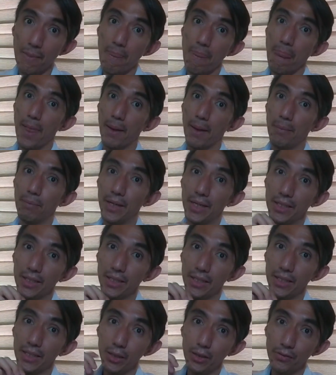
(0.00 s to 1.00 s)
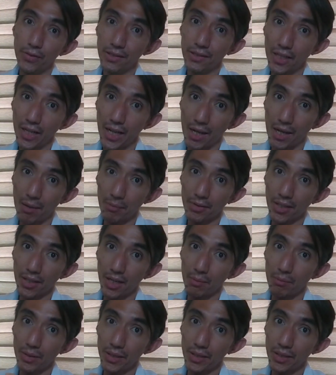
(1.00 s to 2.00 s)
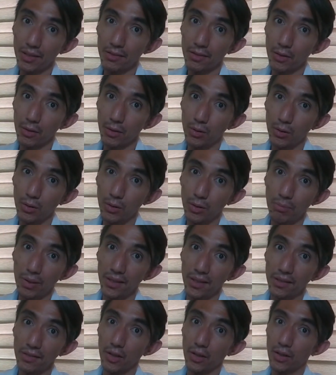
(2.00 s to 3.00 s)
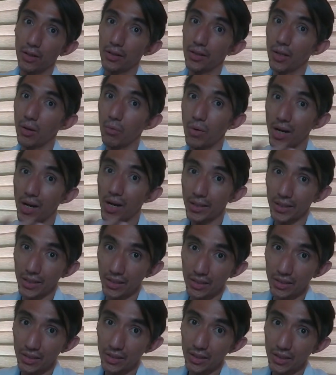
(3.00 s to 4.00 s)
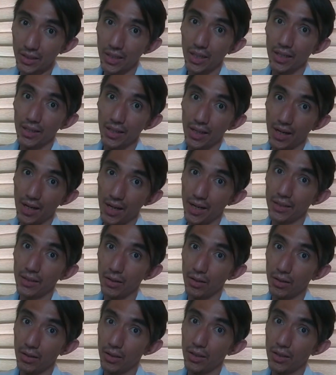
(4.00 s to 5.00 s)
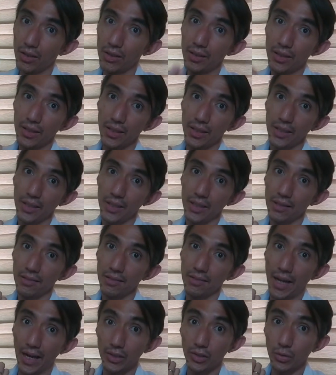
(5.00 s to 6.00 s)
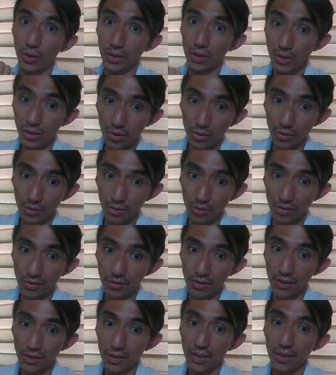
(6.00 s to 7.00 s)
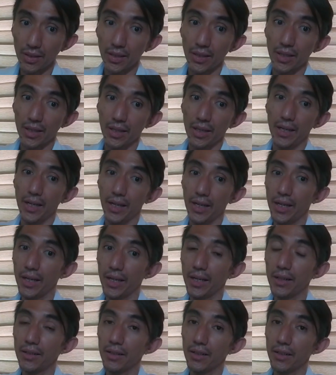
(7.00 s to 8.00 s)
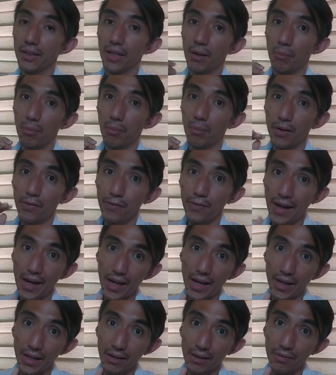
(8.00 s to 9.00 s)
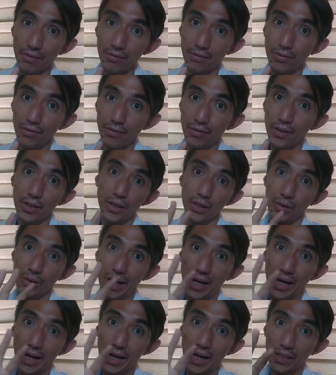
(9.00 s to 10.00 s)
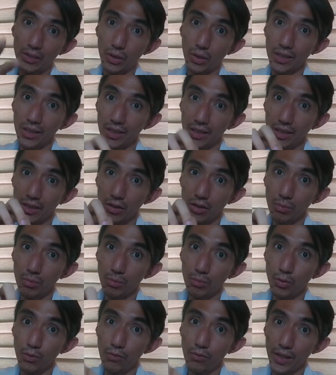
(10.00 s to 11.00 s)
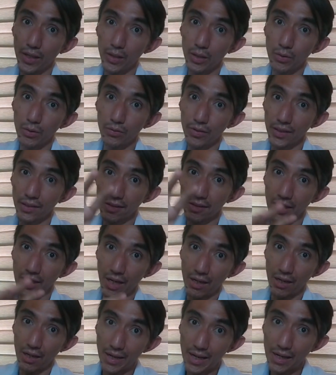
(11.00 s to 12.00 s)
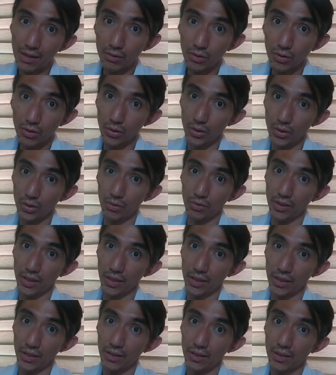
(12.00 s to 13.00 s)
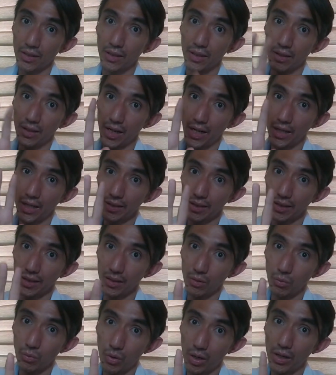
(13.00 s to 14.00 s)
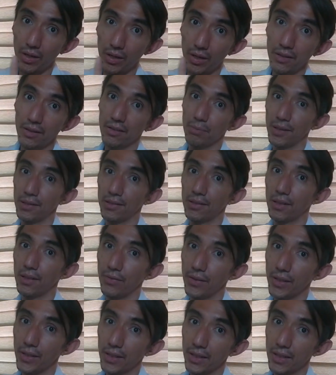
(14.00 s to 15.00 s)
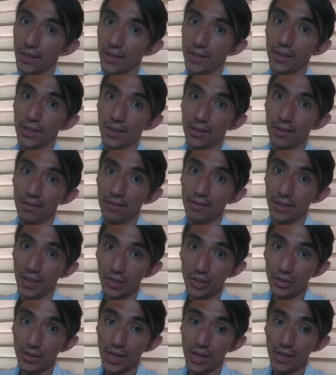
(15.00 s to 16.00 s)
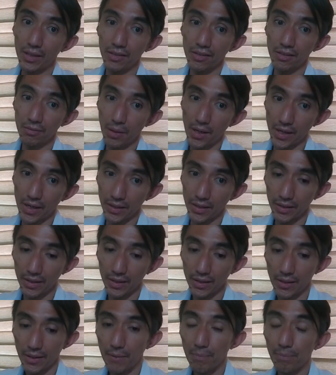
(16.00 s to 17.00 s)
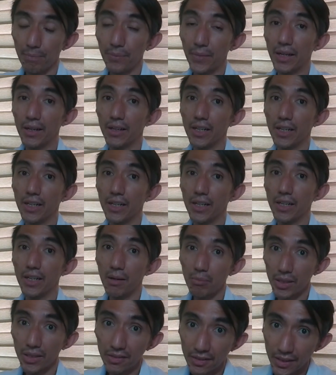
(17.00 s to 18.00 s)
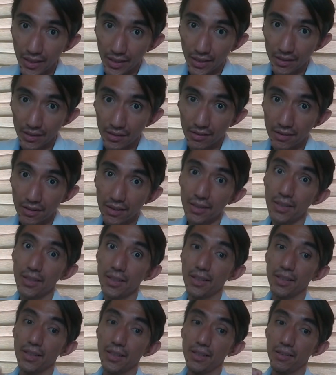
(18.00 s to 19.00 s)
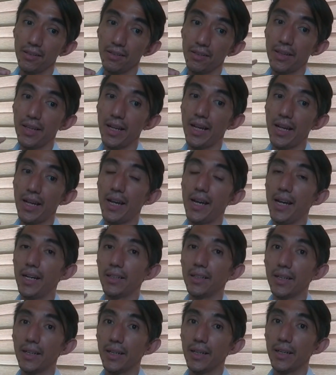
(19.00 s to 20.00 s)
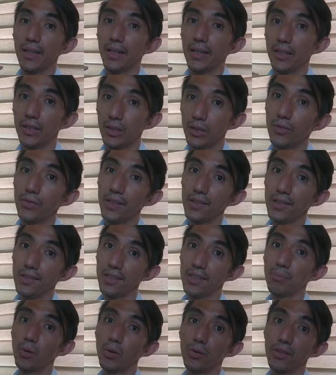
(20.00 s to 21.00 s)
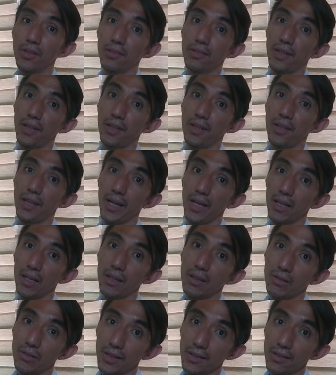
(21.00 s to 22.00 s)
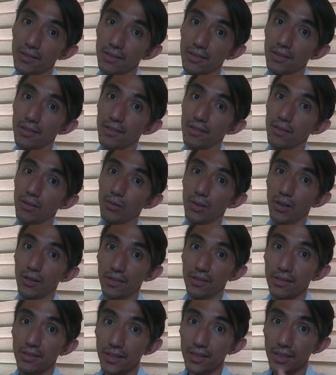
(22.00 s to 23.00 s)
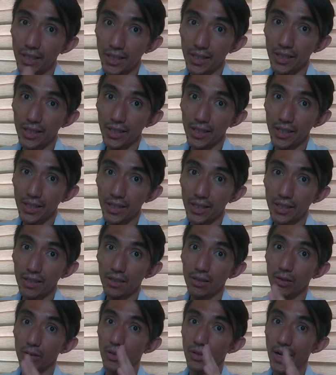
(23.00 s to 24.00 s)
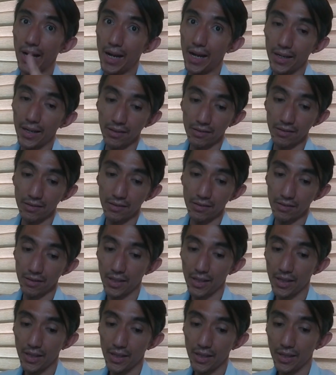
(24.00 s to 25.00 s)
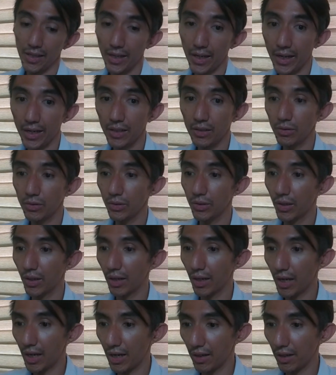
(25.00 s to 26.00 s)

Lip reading: many UVC lamps are being sold based on the wattage, not on its actual dose. And number 5, you actually need to move the UVC around to use it, not in one specific stationary spot. And number 6 is that UVC poses health risks to your skin, to your eyes, and to your lungs.